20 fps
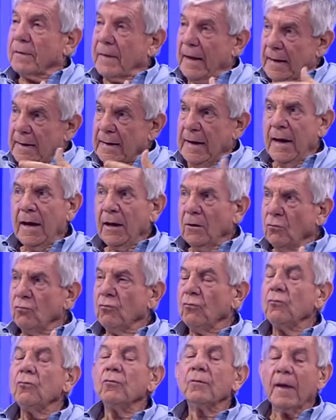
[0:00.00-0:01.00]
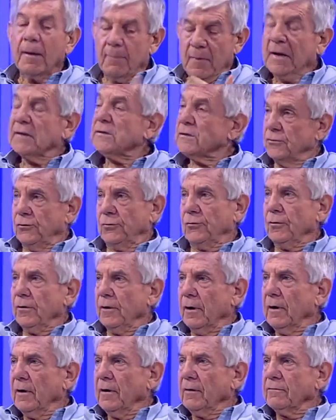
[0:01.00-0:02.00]
what they can do, they must do.
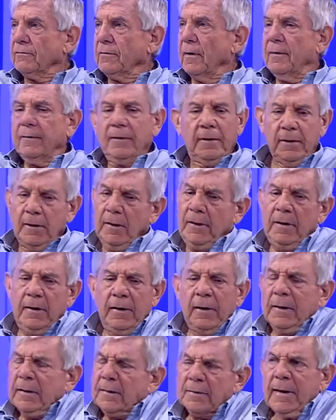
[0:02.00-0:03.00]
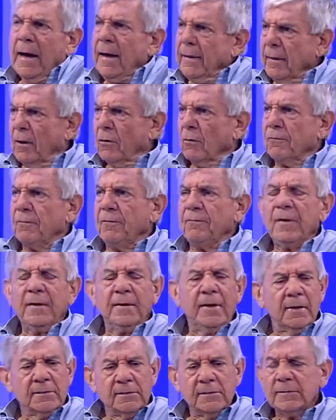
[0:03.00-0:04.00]
So he can take it off. If
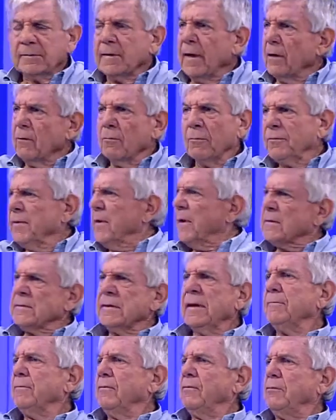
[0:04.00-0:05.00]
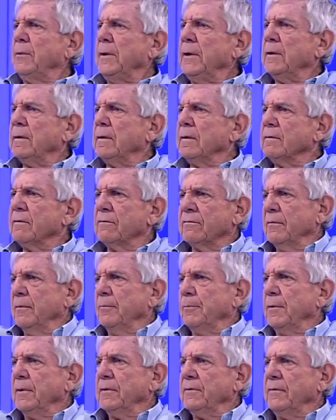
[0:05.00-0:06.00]
he doesn't take it off, he doesn't have a sweet. It's yeah. as
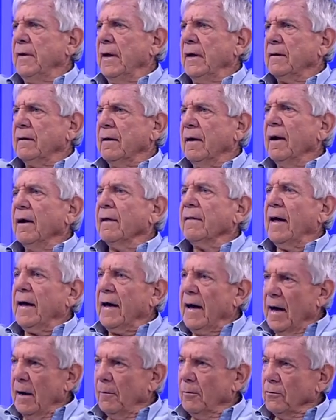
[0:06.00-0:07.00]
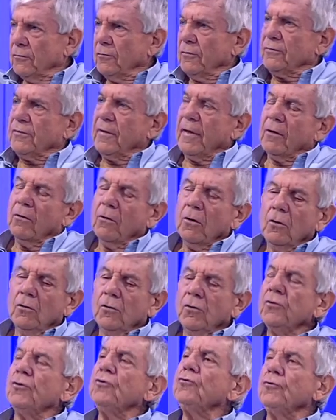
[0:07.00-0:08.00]
simple as that. Yeah. They're able to. So they've got to
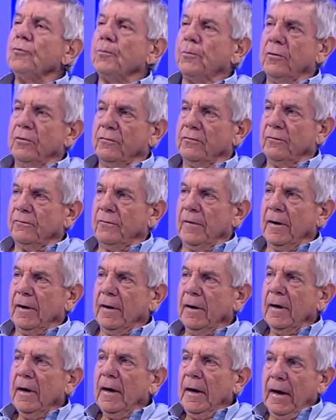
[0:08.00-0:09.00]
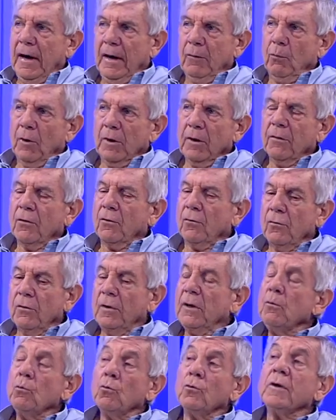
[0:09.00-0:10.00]
learn to persevere. And one of the
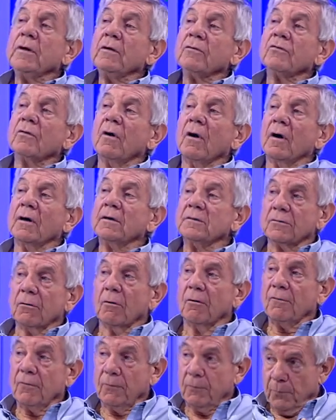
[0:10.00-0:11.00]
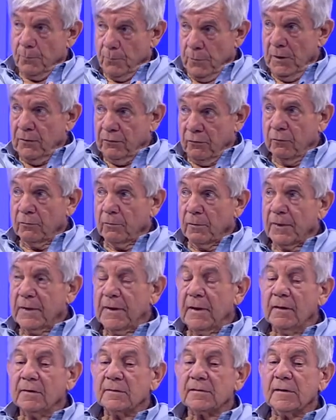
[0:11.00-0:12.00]
early warning signs of issues
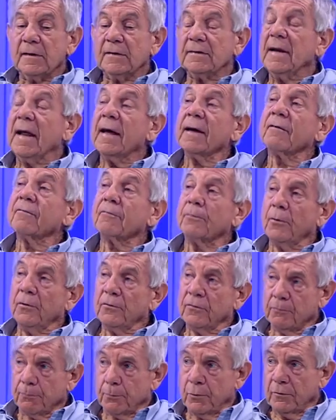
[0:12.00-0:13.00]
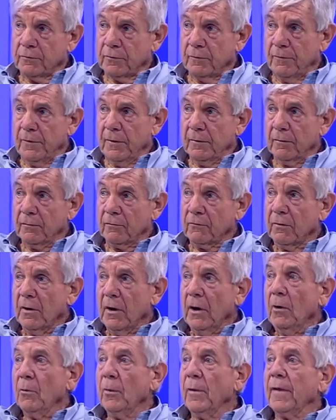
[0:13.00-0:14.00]
with kids is lack of pers perseverance,
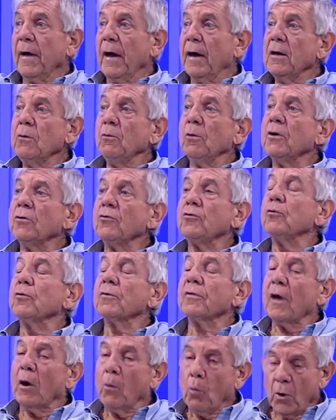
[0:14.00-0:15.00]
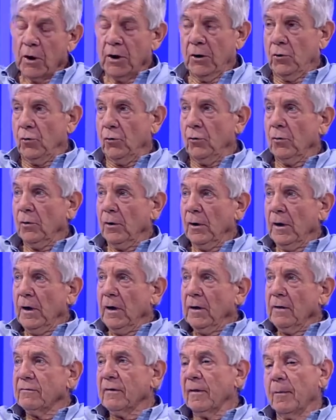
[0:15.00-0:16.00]
where they only want to do what they want to do.
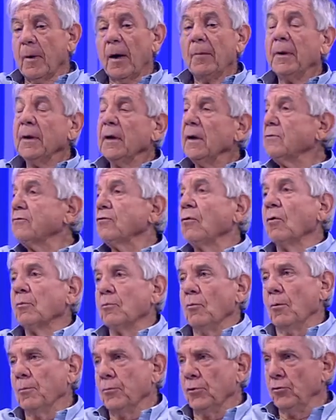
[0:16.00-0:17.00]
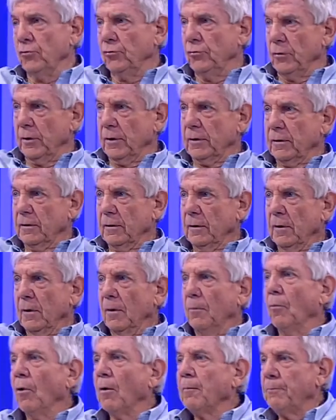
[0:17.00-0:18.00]
So the moment gets hard, mom, you do it.
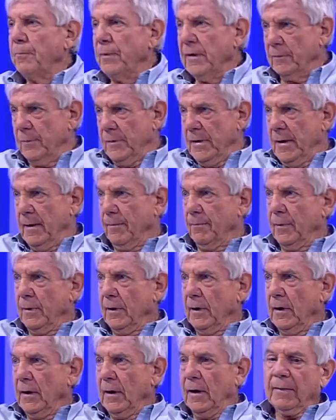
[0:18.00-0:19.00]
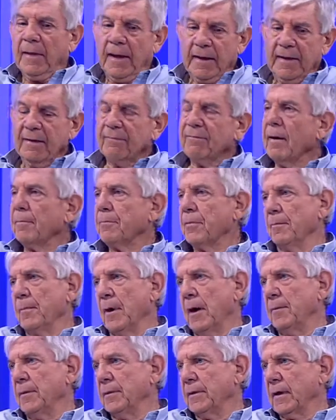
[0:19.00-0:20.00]
Mom, pick me up. Mm. They give up the
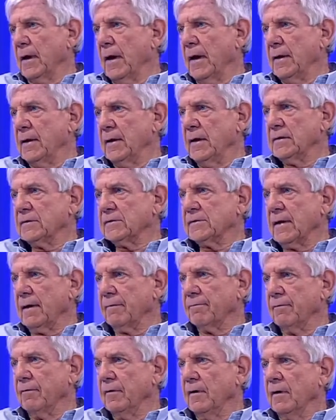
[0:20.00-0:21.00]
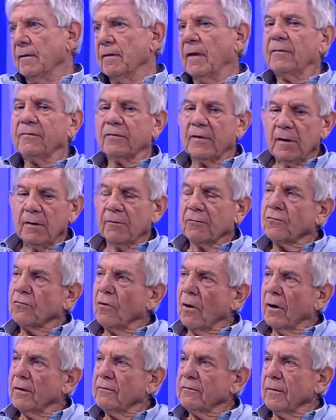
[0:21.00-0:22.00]
moment to go and get stuff. They're scared
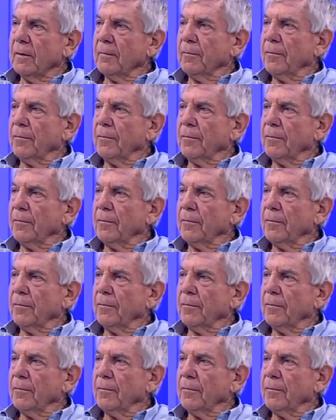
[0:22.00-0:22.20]
of trying are,